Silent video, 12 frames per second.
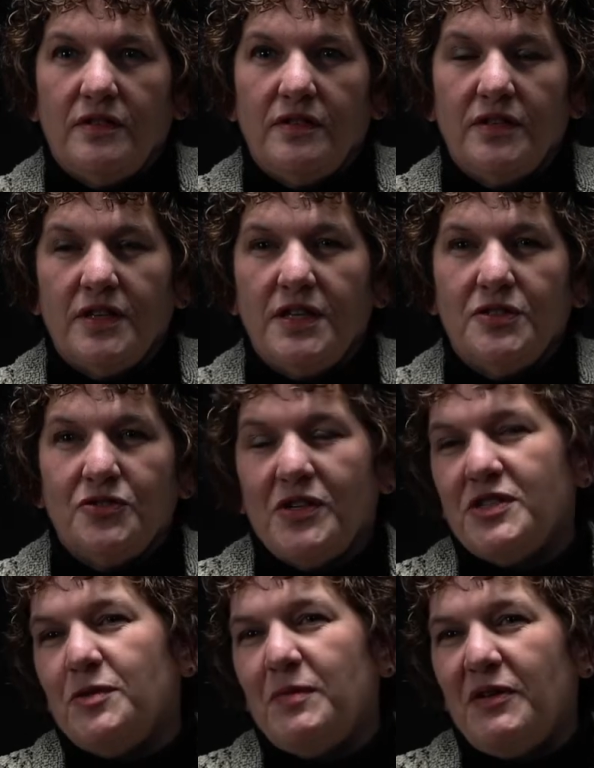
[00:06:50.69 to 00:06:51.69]
look, he's
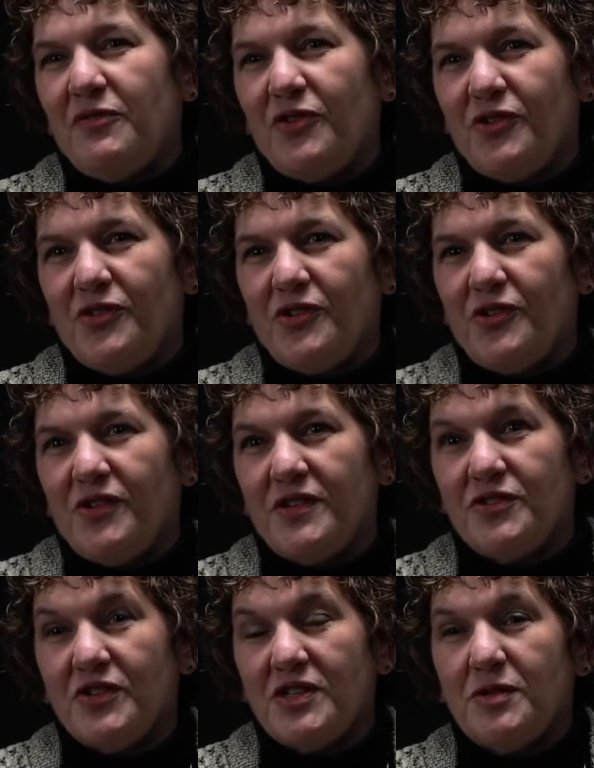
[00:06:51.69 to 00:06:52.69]
stretching me further
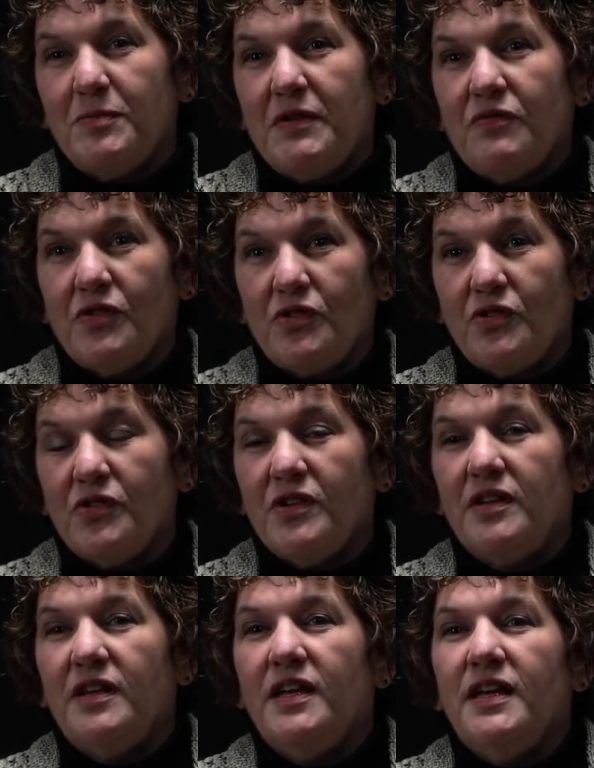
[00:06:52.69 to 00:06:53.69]

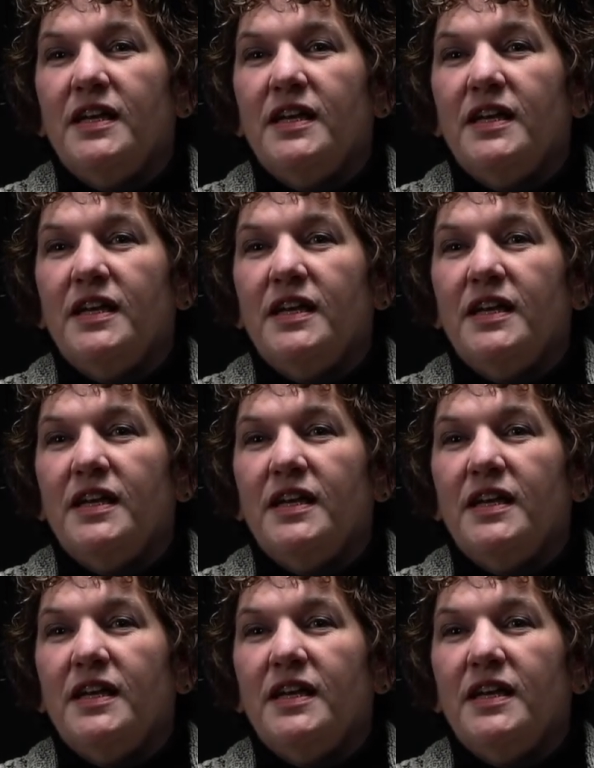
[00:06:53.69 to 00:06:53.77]
and